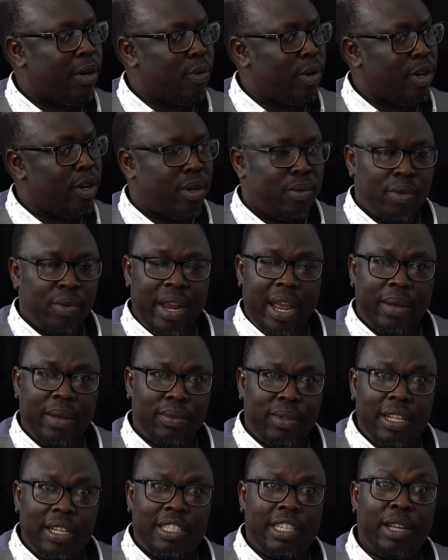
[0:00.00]
and we hope we
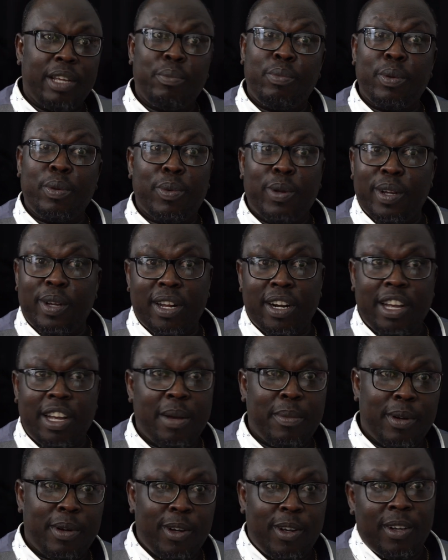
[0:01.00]
have the same people who can
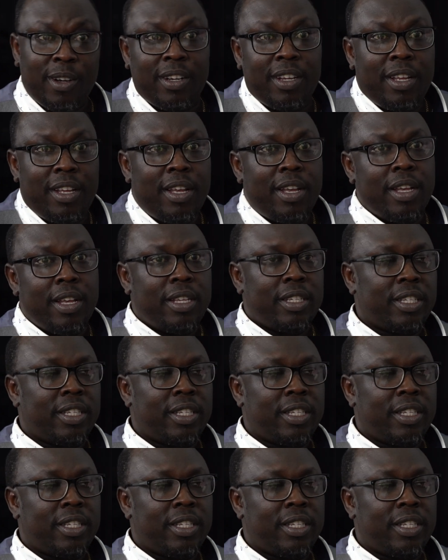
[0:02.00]
come along.